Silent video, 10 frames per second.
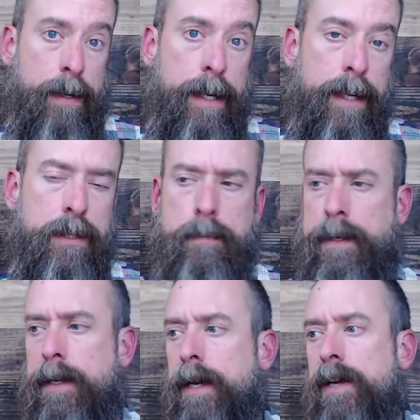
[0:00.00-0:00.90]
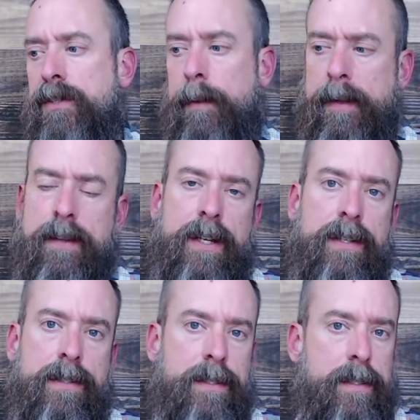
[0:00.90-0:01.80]
It's been some of
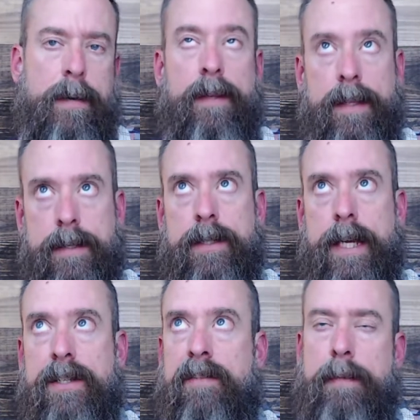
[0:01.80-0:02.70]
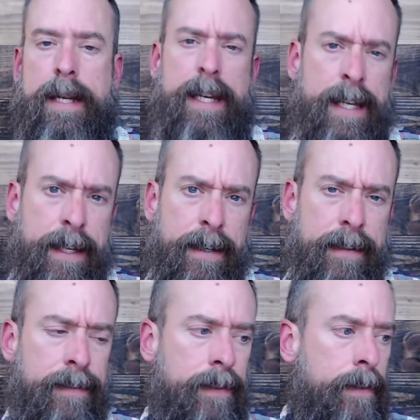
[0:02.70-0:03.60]
these things have been hidden.
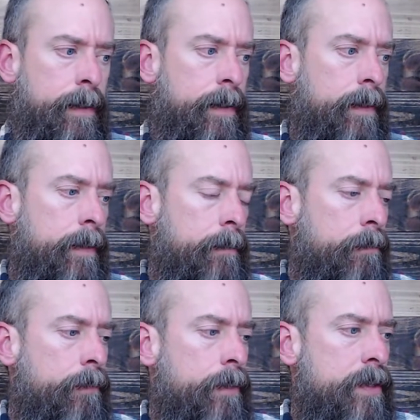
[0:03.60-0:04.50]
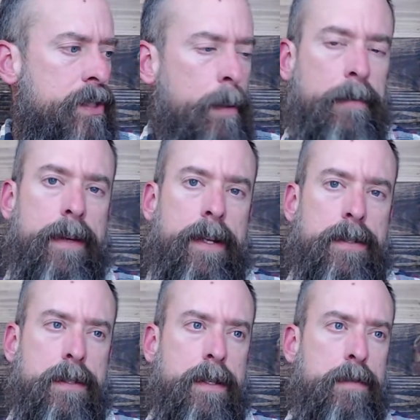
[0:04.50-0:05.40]
Some of it
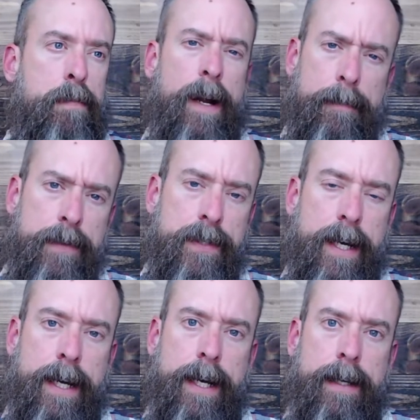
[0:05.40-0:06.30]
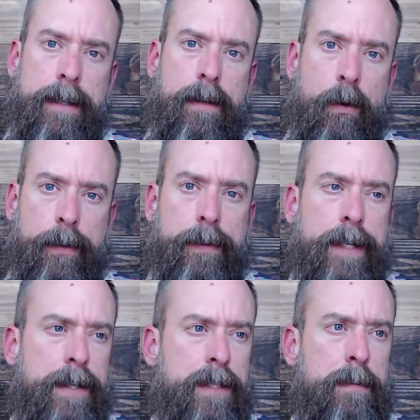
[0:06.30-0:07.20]
is prophesied in the Older
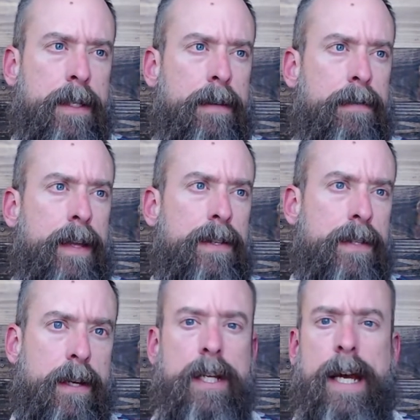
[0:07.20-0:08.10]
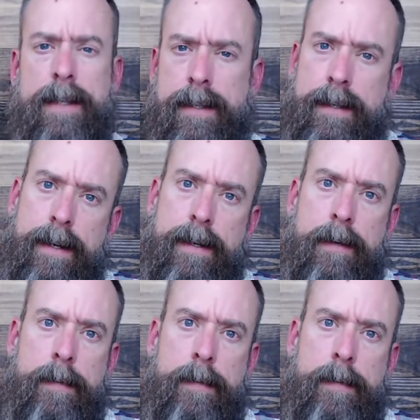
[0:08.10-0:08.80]
Testament of things that are yet to come.